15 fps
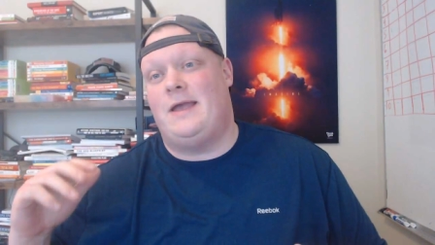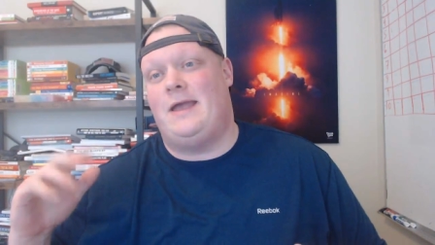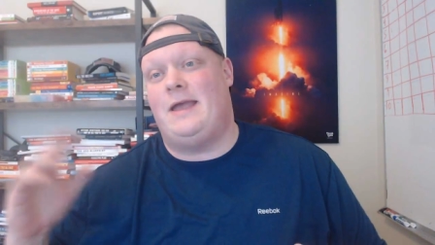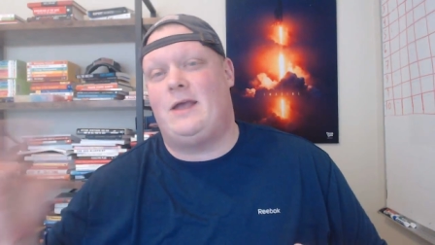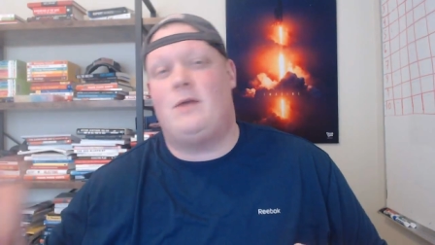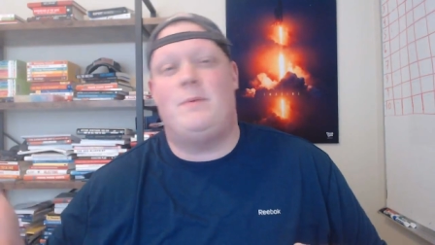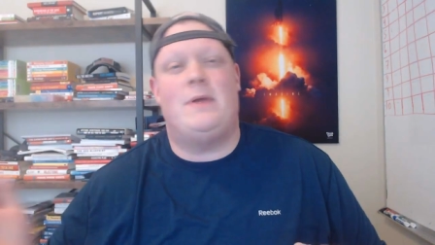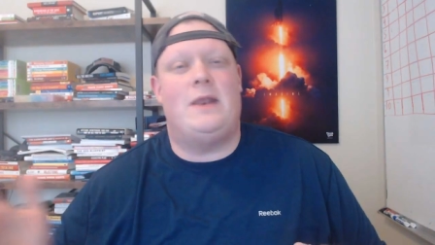
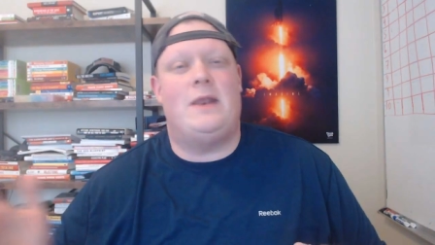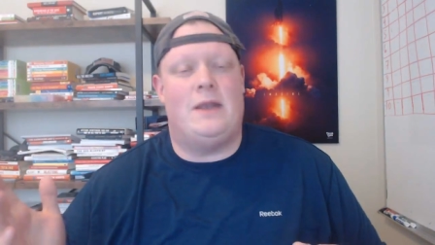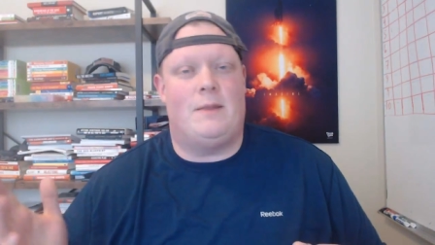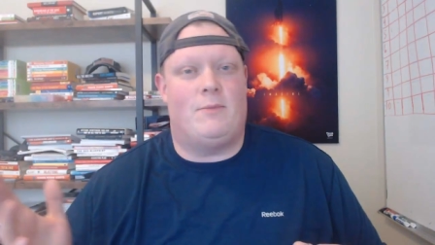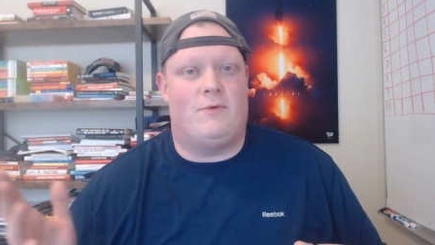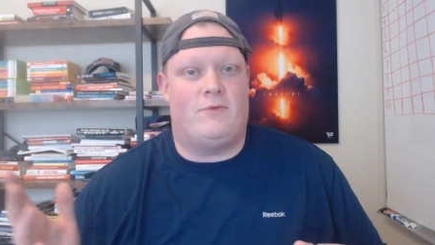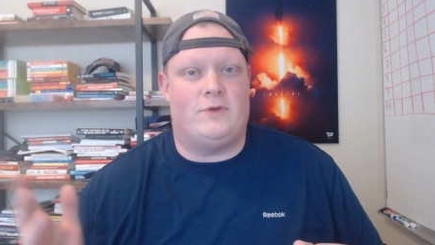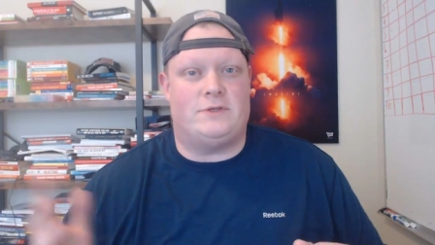it could be any
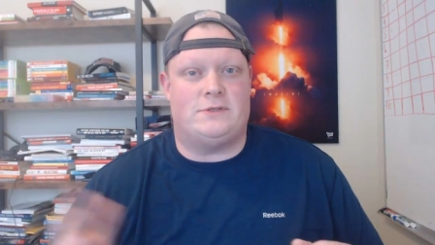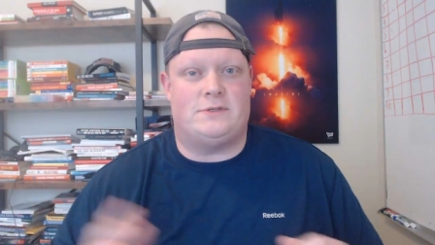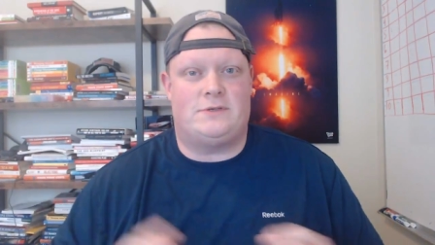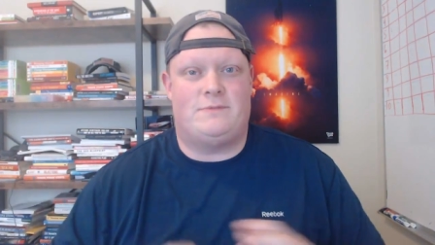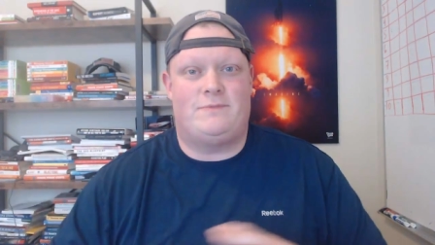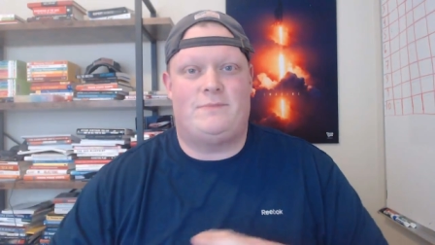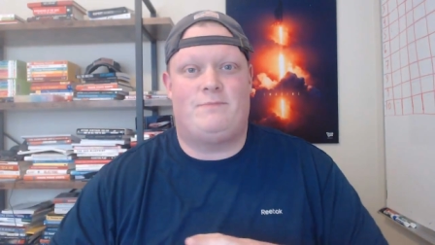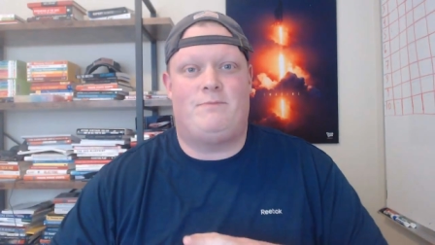number of
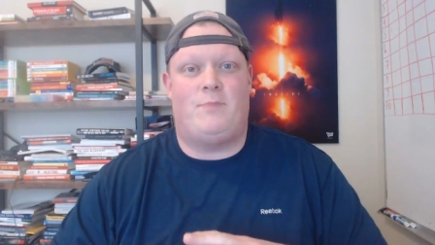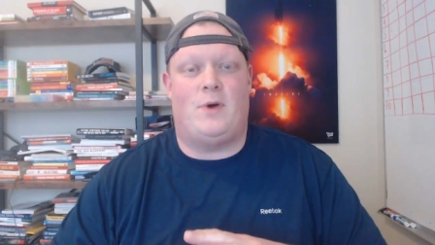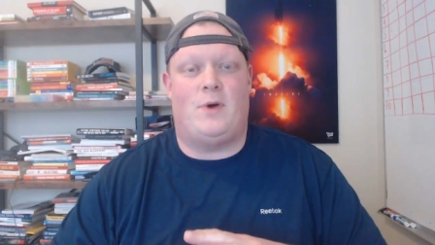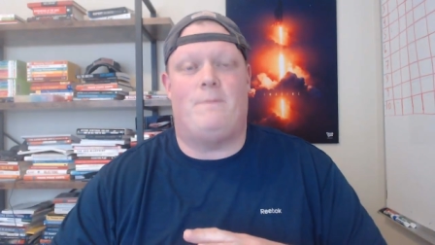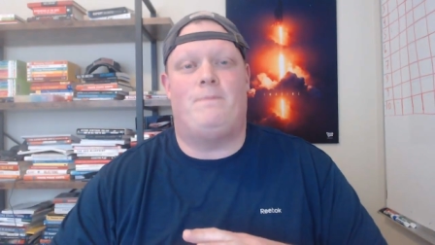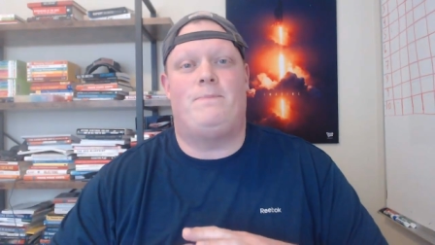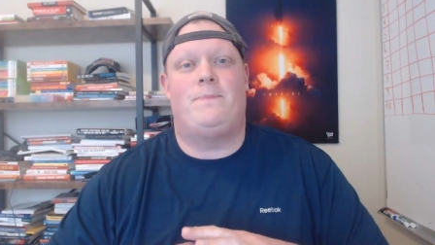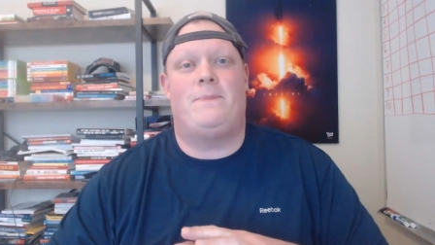reasons
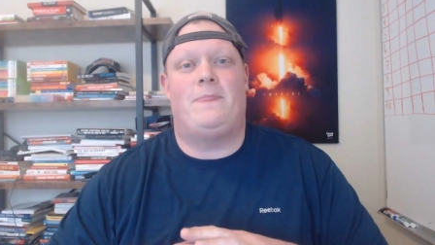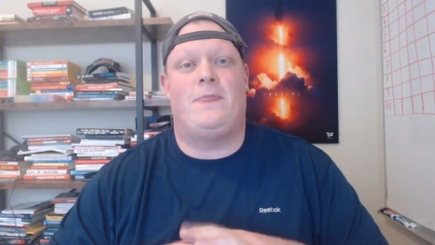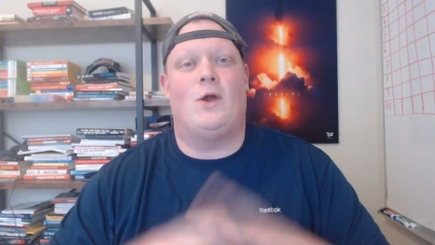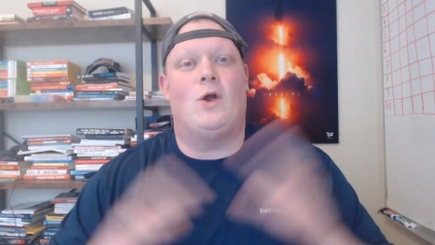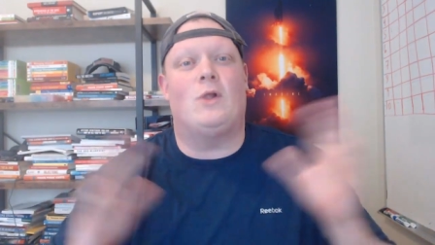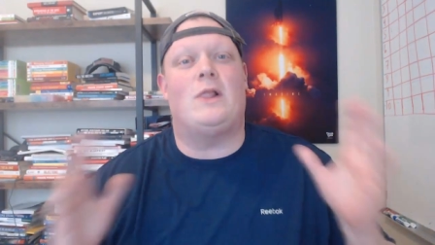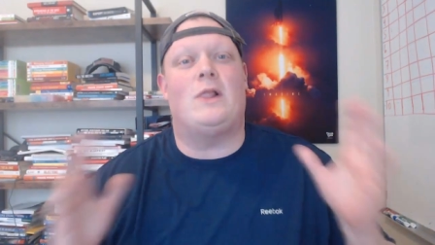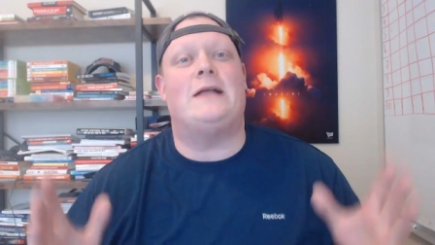but
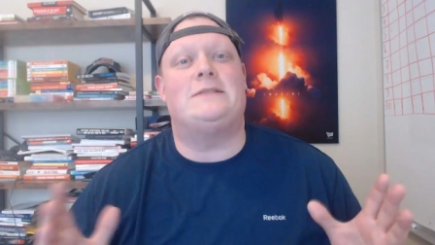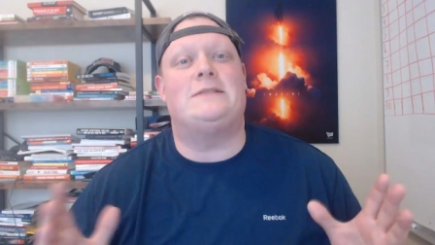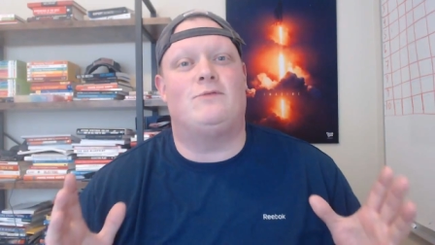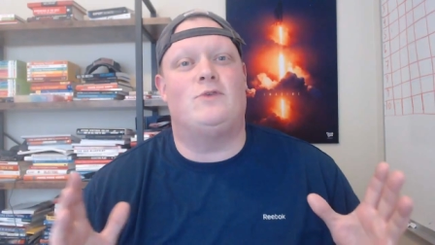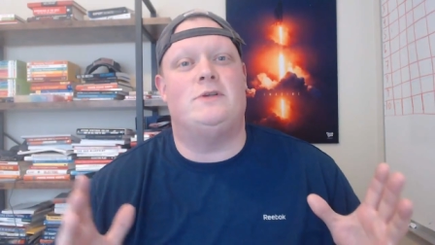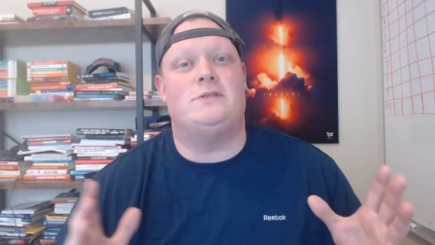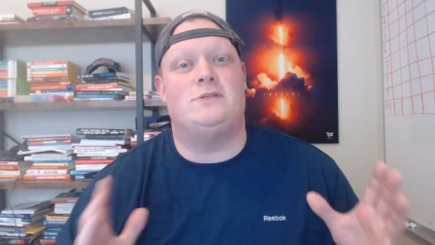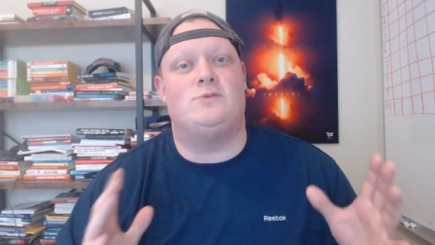there are lots of
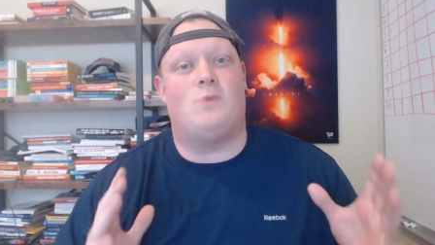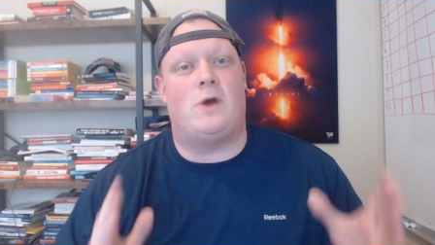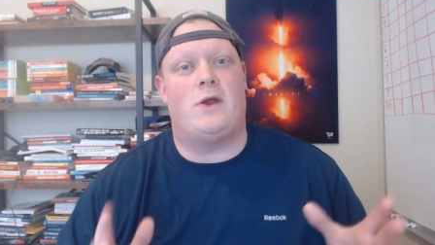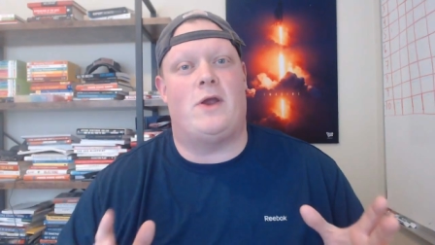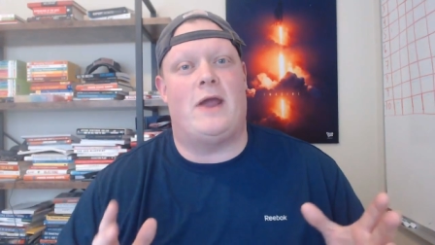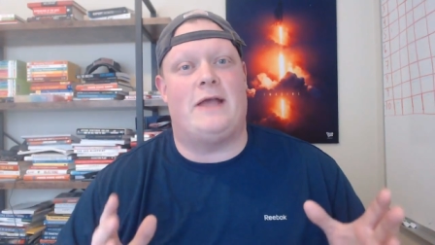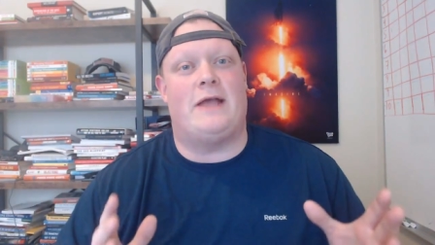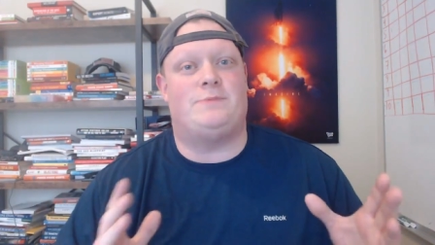reasons why
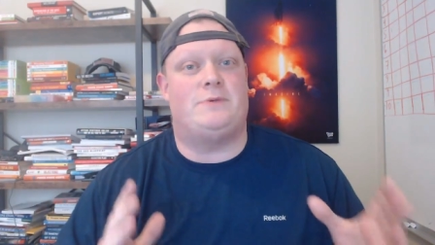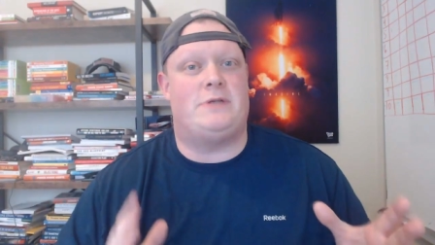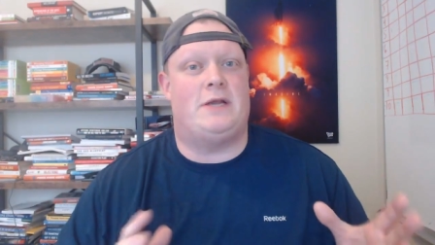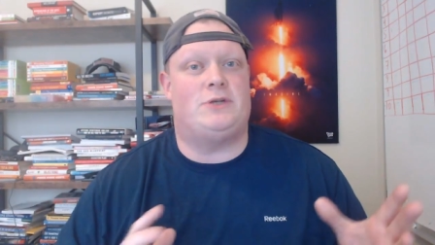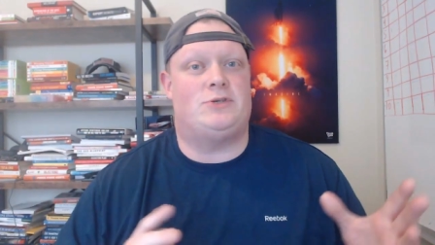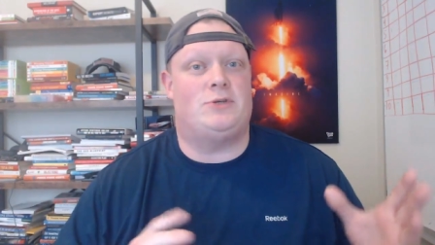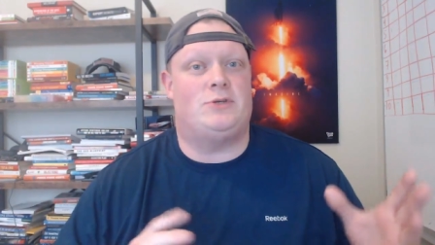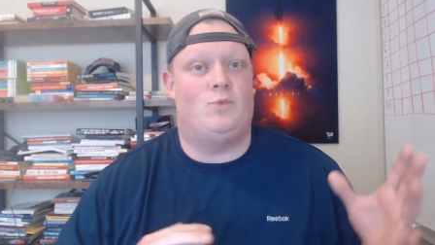your ads
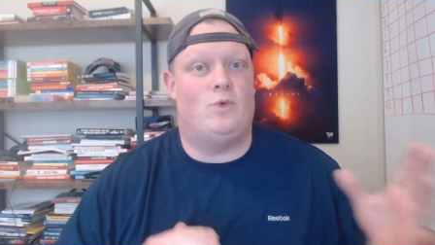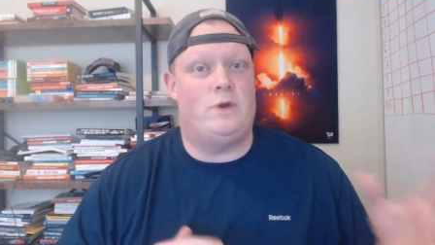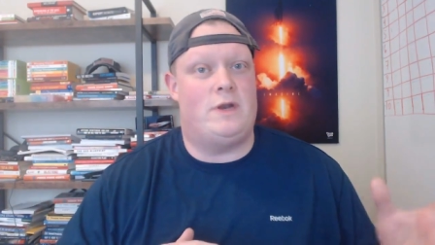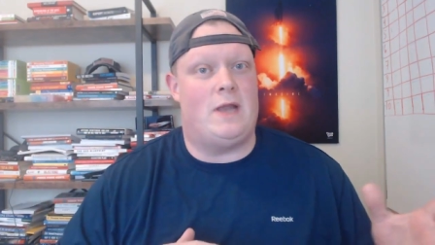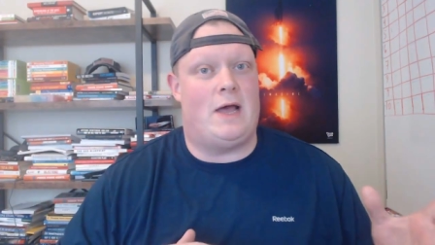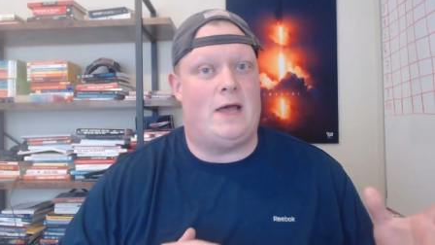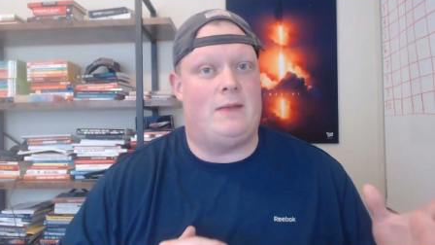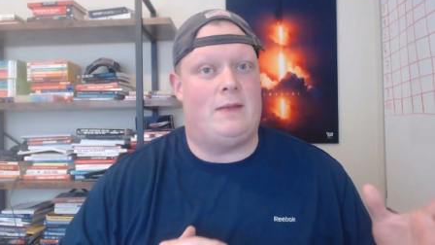potentially would
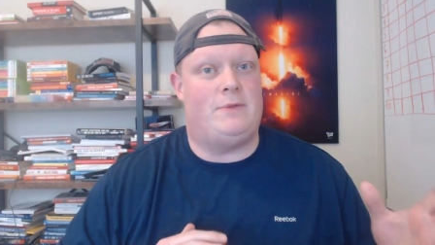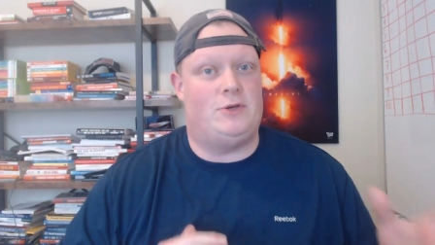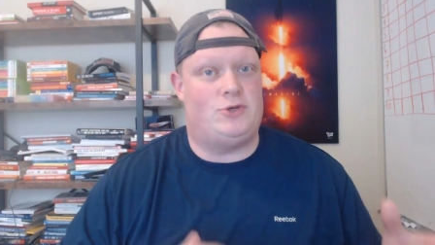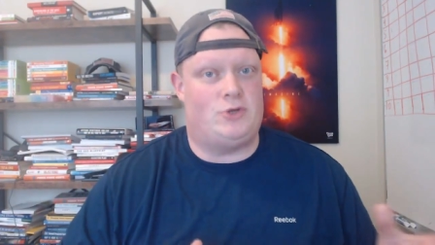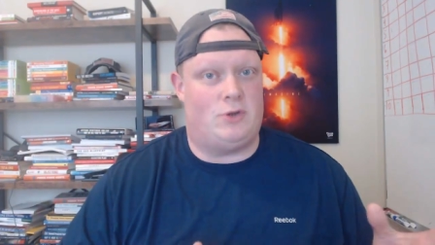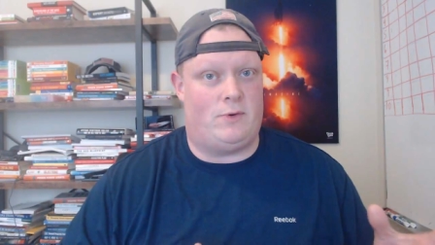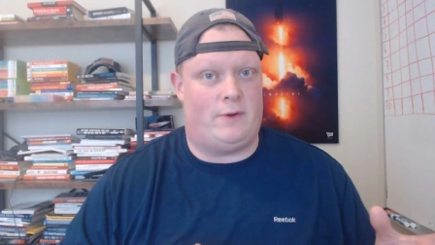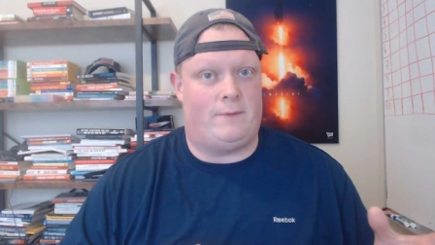not be
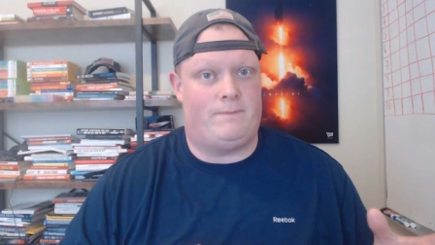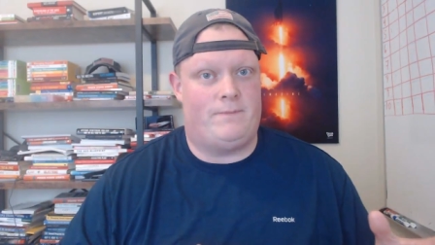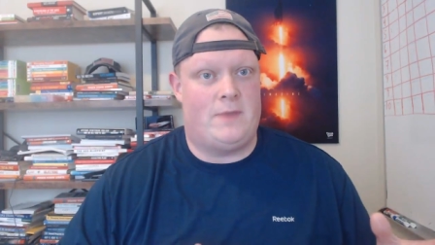showing